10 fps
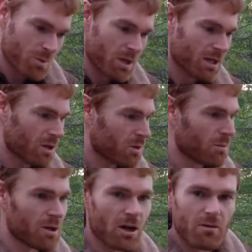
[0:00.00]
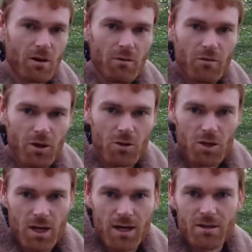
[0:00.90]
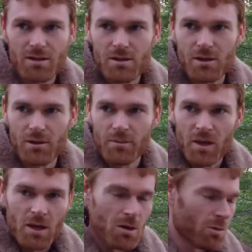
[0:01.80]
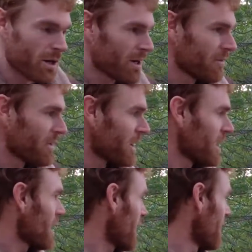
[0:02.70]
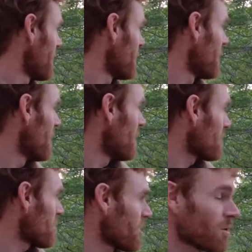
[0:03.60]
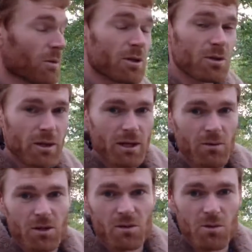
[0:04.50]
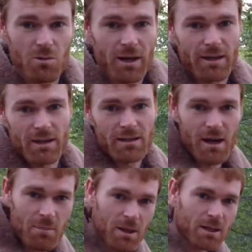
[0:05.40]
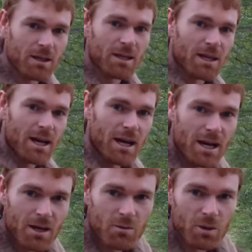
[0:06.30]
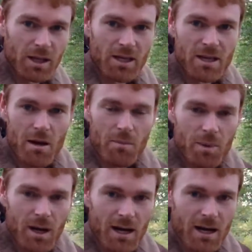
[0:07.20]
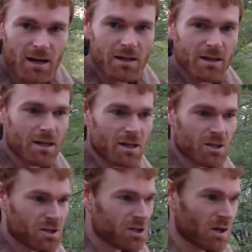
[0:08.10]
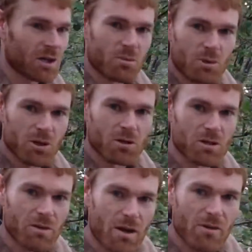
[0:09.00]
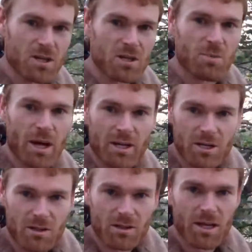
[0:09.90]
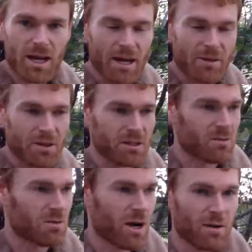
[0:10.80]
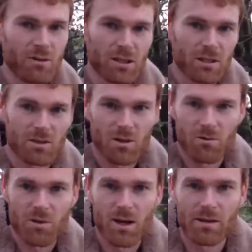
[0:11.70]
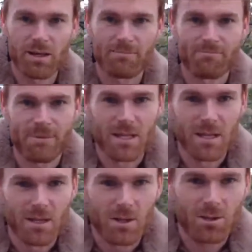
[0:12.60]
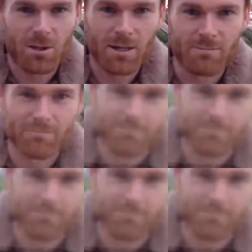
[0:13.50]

bring in equipment over on float charges. So we'll head over there and I'll show you what we're doing. We've got some great things happening, and we'll end up just showing you the progress of our veggie patch and how things are travelling so far there. Alright,